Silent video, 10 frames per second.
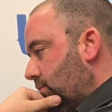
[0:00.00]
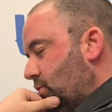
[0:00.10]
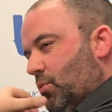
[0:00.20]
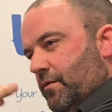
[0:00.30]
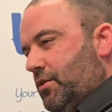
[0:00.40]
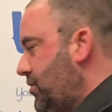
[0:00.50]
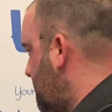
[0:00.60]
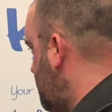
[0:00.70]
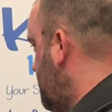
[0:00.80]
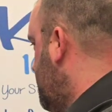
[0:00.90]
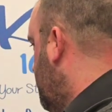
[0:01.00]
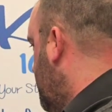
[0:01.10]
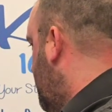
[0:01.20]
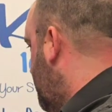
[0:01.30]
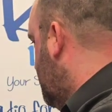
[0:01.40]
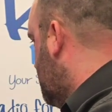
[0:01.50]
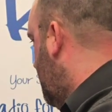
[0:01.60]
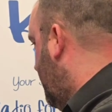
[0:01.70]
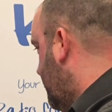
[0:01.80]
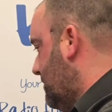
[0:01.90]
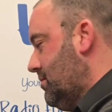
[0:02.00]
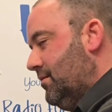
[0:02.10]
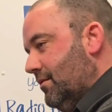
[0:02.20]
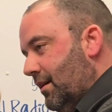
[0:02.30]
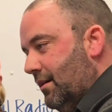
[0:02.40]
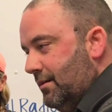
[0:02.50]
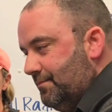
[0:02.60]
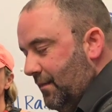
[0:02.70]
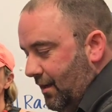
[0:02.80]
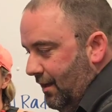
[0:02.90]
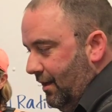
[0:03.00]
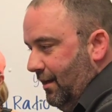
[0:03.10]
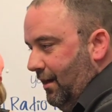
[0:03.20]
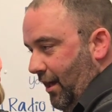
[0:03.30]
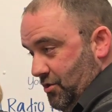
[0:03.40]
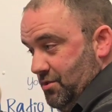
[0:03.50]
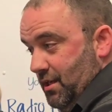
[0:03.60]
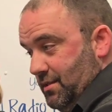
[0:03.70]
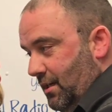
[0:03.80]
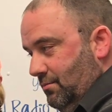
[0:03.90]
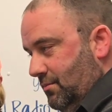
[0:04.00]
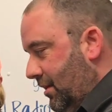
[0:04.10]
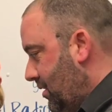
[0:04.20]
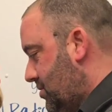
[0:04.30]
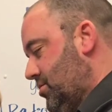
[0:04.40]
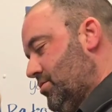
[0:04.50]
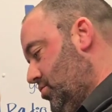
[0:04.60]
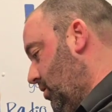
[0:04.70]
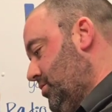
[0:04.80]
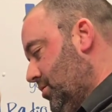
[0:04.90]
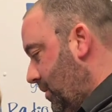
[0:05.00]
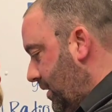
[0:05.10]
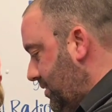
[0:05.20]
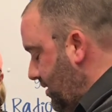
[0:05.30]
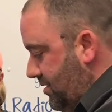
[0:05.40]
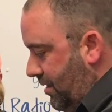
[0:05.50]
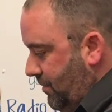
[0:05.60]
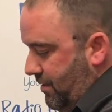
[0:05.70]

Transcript: over the Christmas and New Year when it's quiet, I just sat down and I just jotted some ideas down.